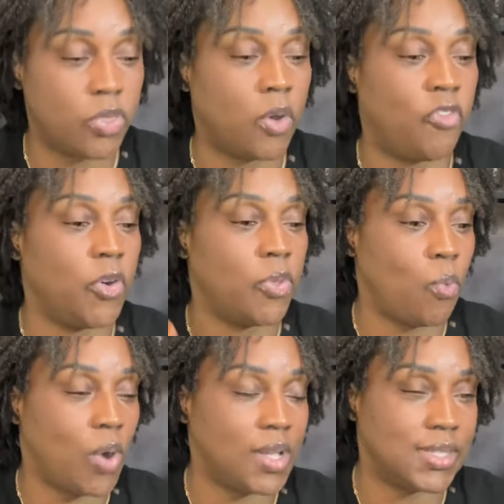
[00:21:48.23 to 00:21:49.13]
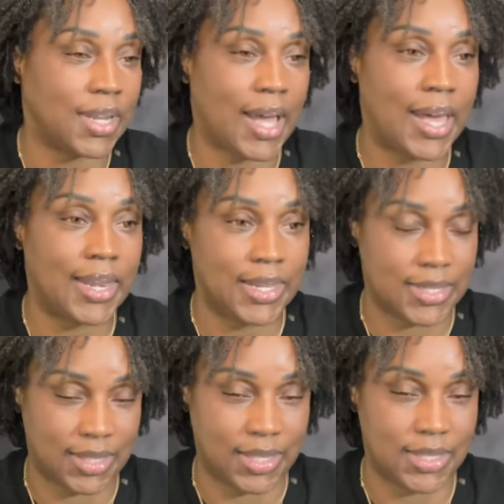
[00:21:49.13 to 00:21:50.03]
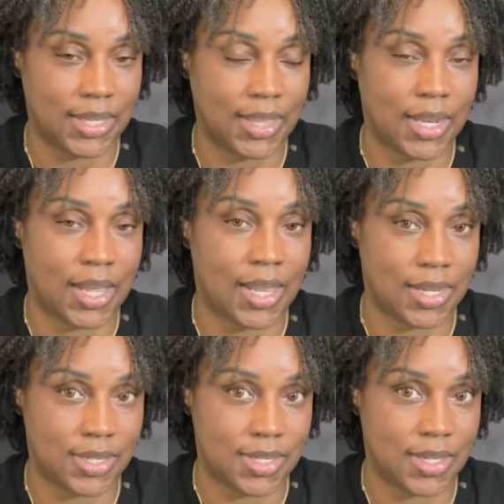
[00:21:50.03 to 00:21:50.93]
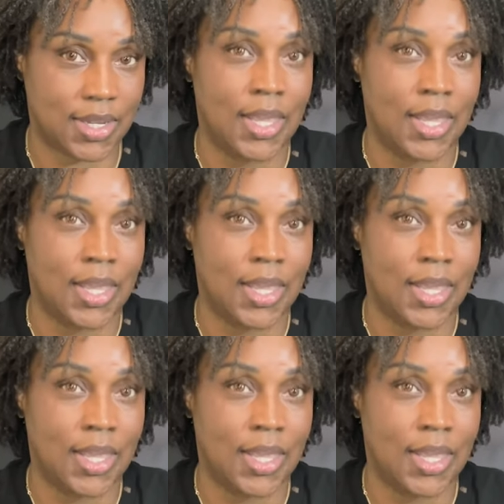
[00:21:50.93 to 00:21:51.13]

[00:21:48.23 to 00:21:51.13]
though, for the ones that I listed, the 10 that I listed,